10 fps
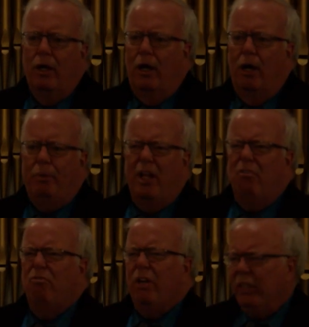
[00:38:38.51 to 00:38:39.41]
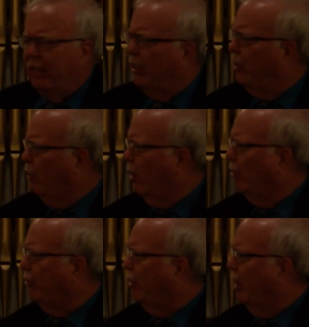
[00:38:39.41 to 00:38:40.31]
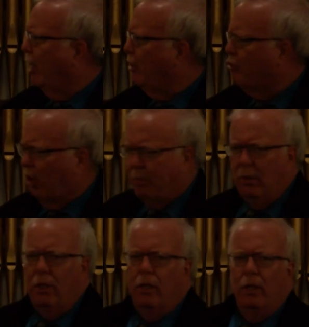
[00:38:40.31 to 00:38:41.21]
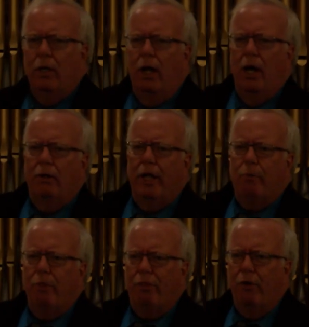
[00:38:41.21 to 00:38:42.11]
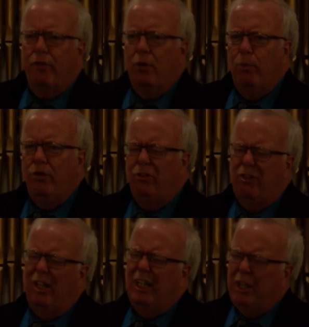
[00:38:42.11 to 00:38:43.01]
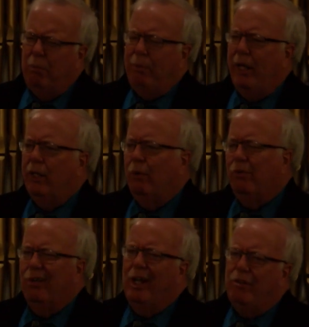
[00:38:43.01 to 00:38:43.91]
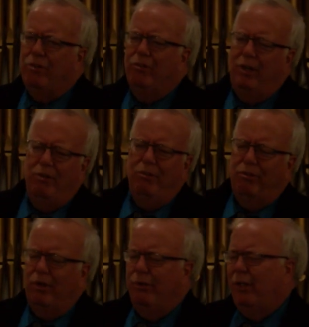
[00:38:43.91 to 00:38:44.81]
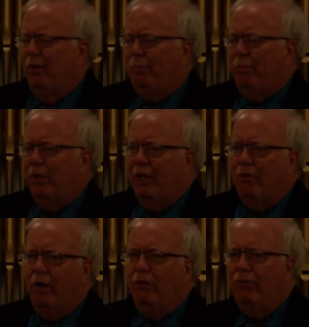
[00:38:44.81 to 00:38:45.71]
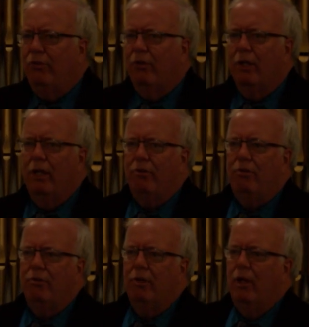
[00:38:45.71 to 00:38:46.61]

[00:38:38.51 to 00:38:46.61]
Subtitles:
But they really didn't cause any trouble like we thought they would, just a little bit. It was election season, so people get crazy during elections.